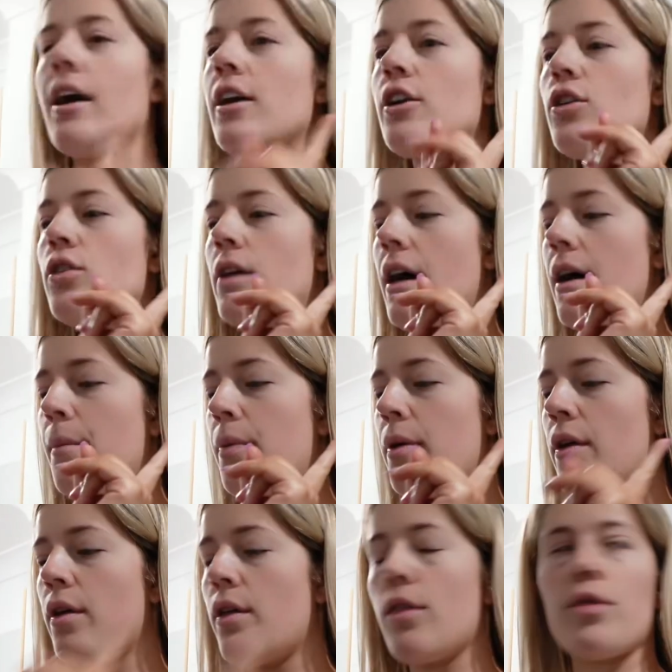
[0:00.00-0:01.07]
gonna cook up
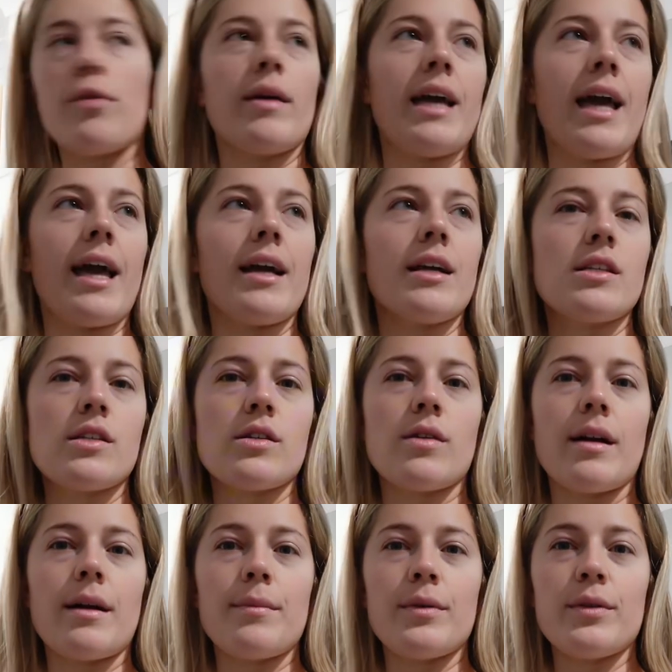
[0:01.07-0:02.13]
3 eggs
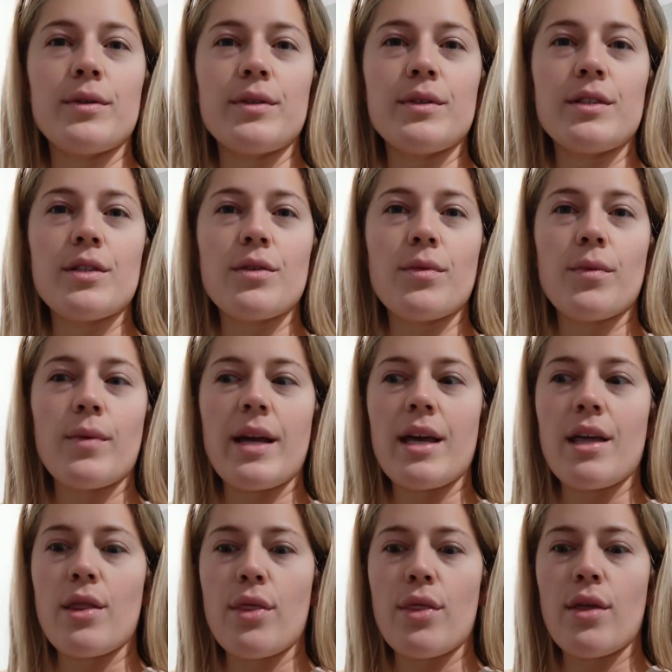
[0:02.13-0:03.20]
scrambled
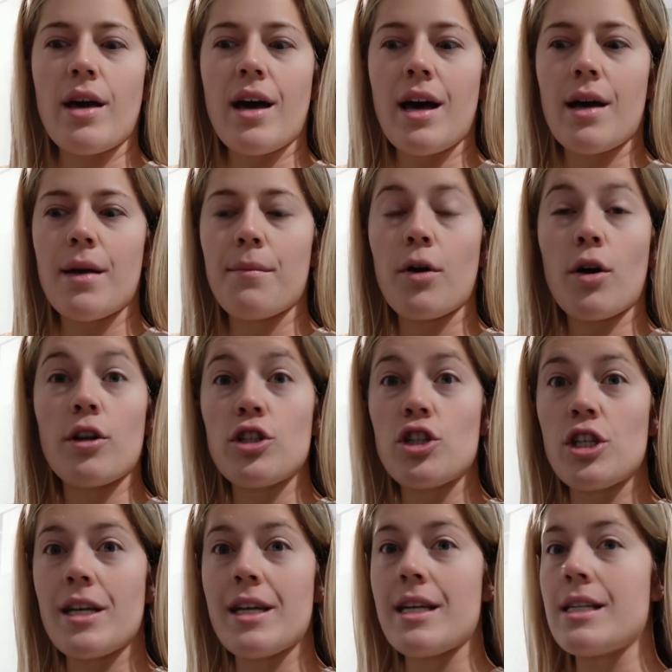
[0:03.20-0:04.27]
with cottage
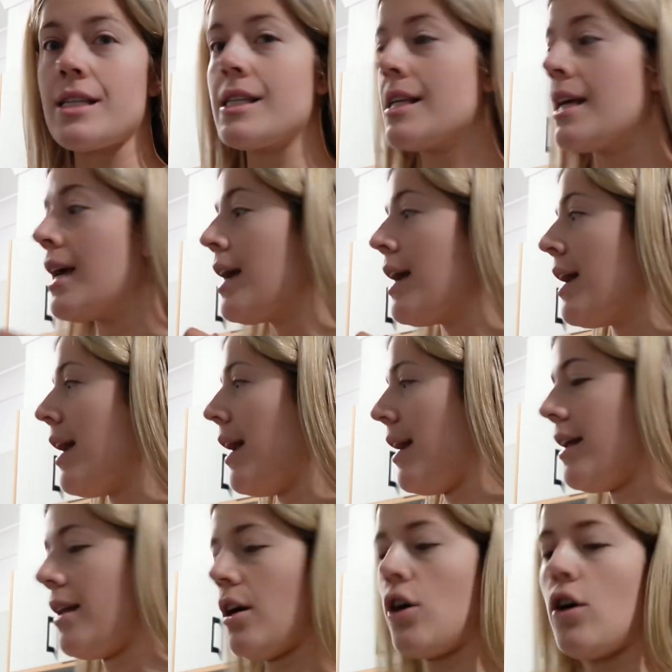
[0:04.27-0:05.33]
cheese
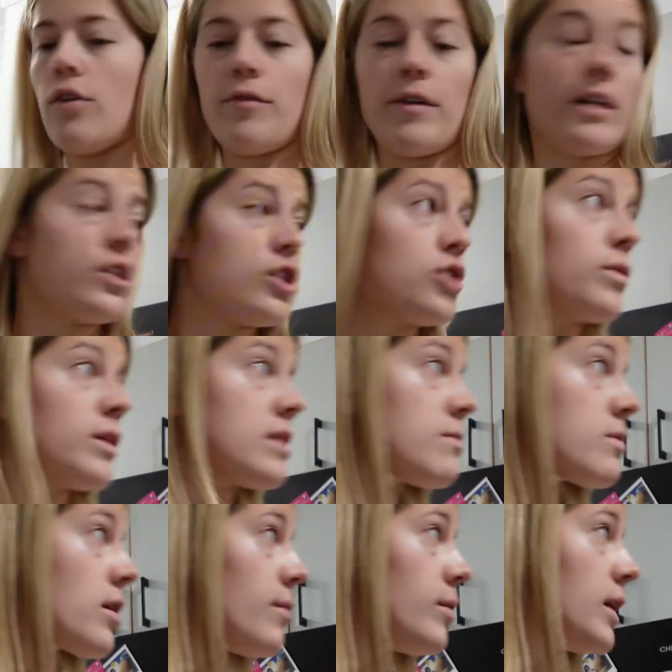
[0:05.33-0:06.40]
and a coffee. Did you want some
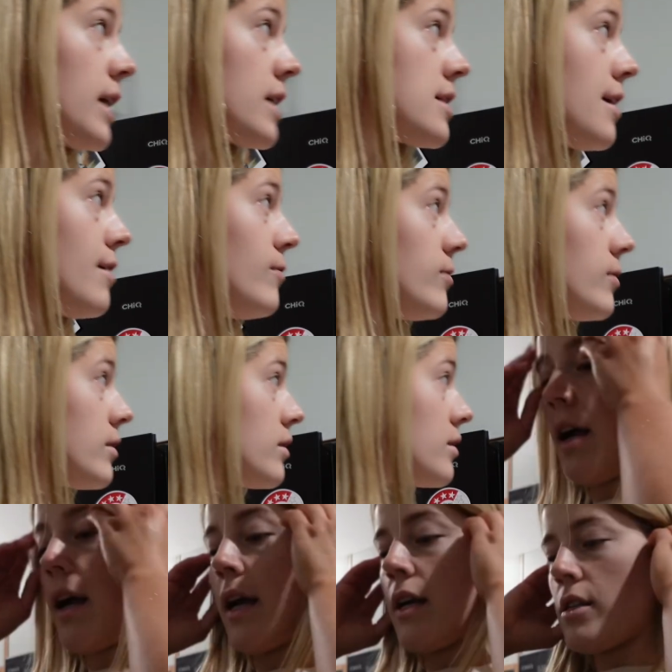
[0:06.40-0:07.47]
scrambled eggs, love?
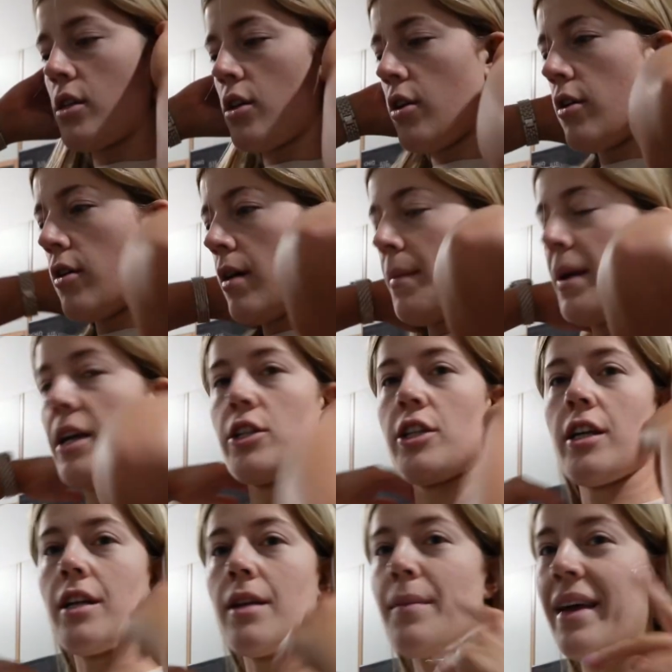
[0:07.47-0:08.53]
So I'm actually
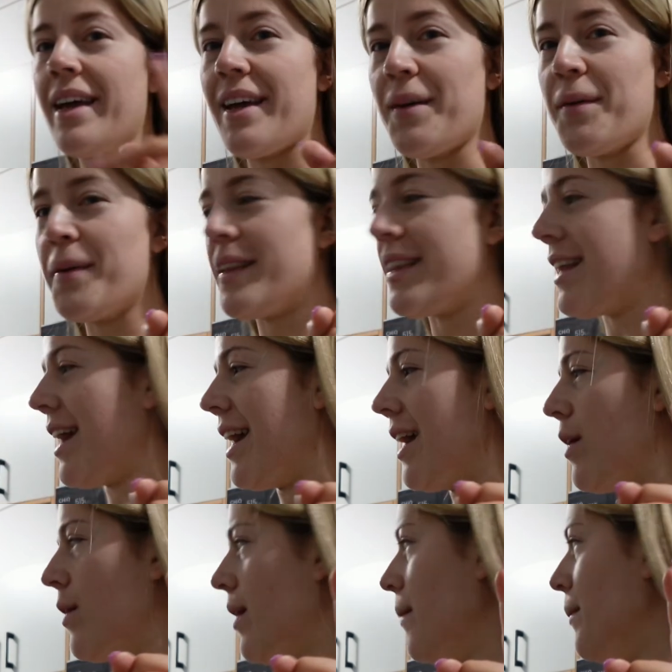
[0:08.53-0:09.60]
gonna make it with like,
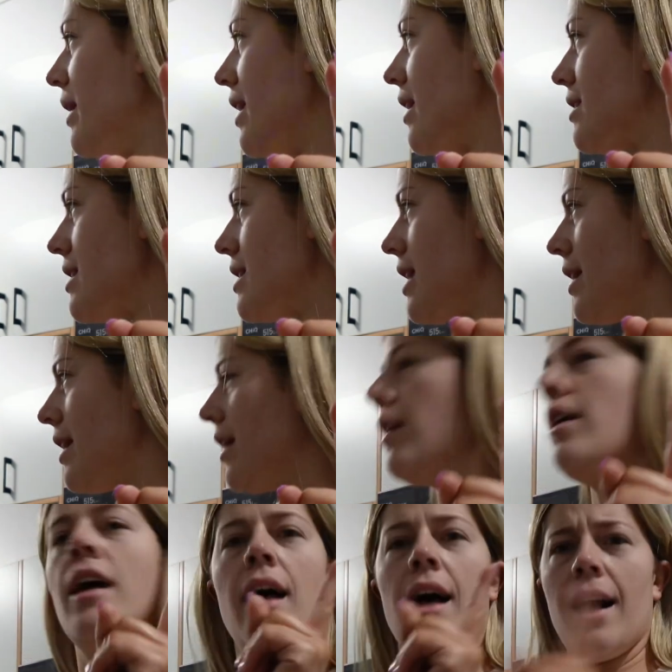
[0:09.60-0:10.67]
how many eggs is that now?
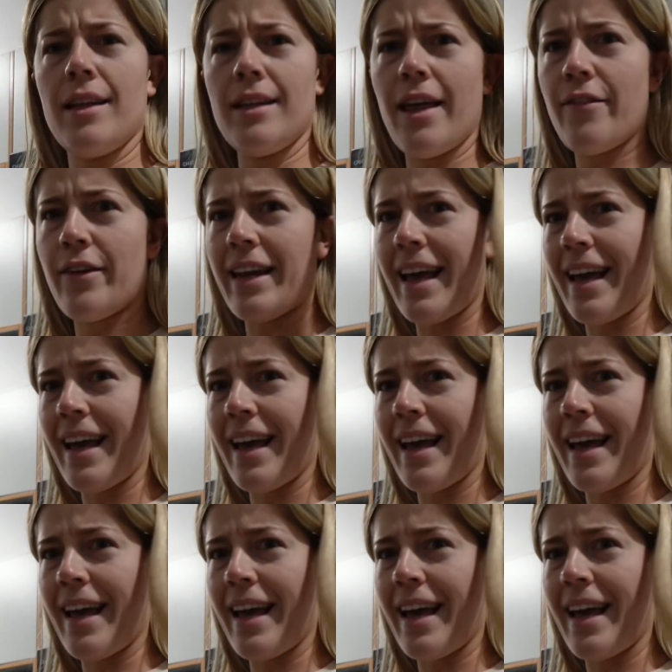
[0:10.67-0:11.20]
11